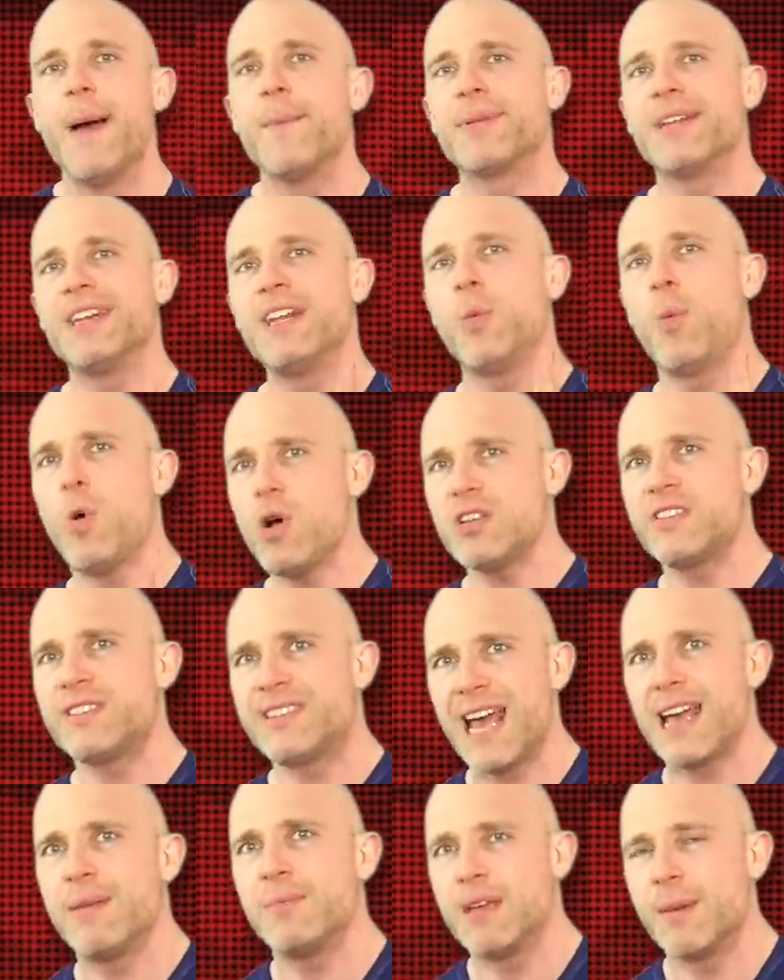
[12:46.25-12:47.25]
But then it was
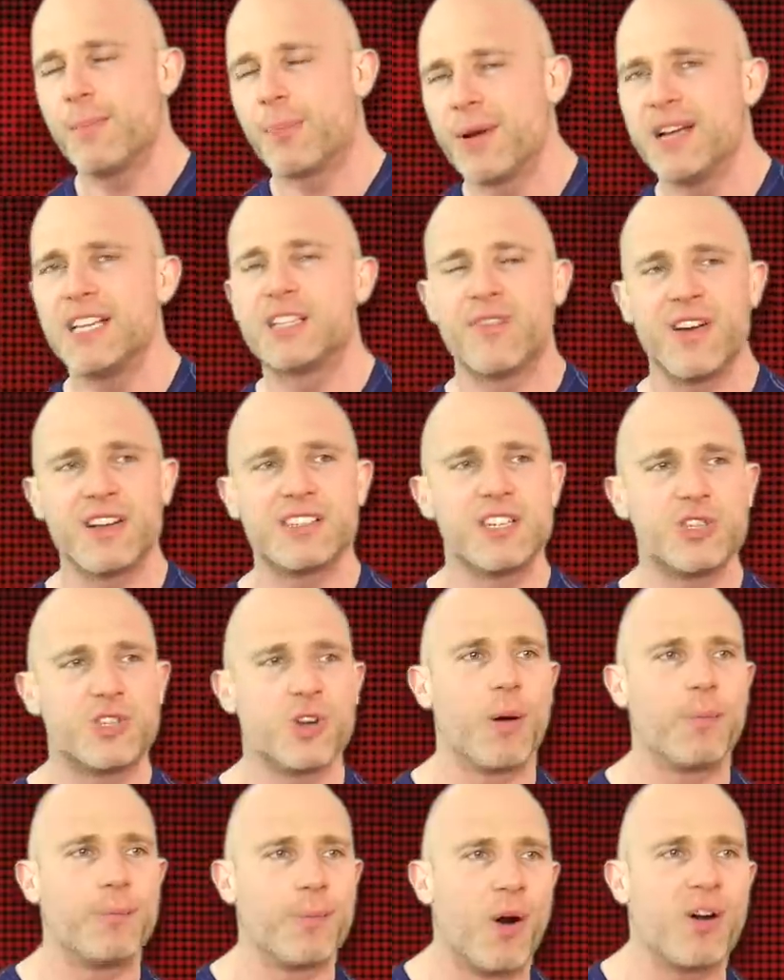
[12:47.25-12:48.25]
Damian Priest versus
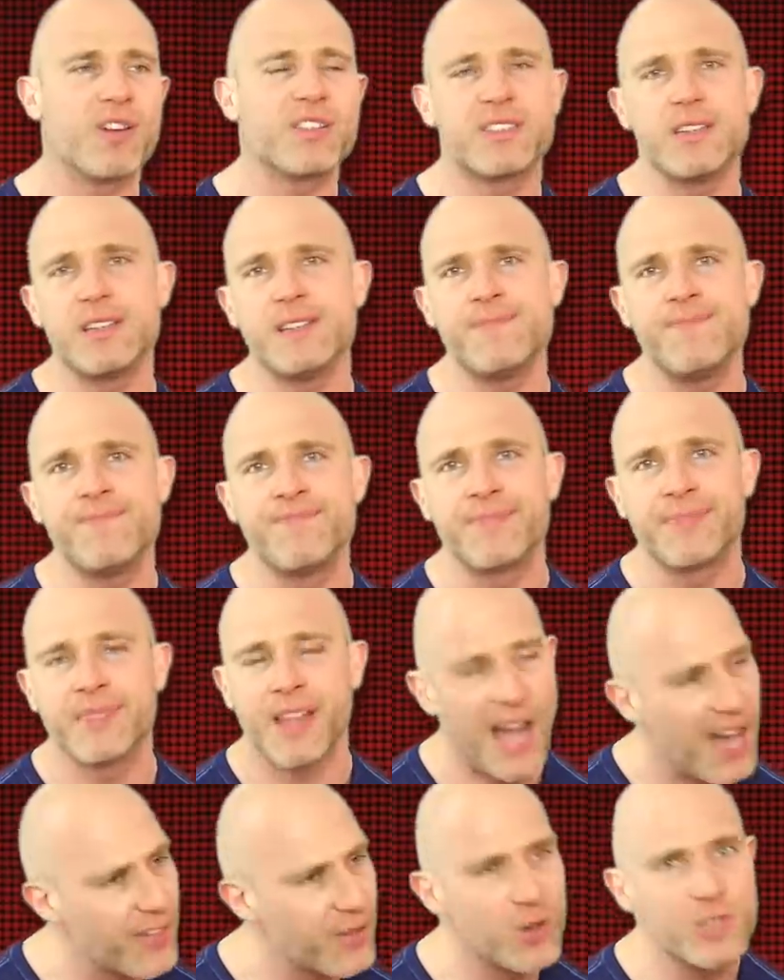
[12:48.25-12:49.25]
John Morrison.
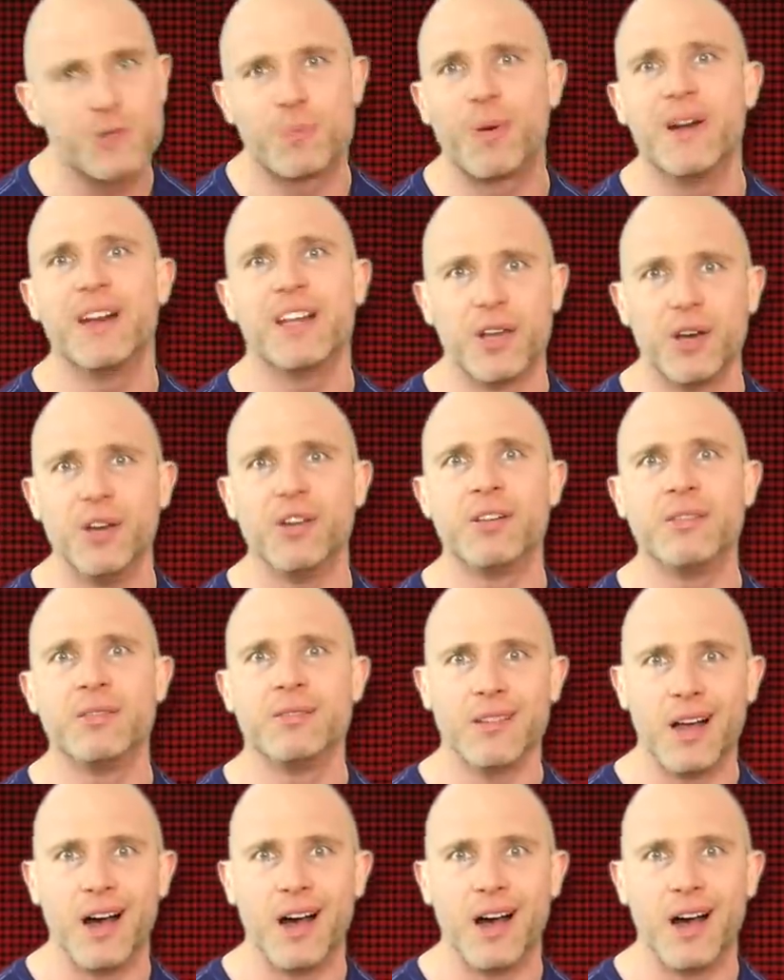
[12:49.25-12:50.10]
I thought it was pretty good.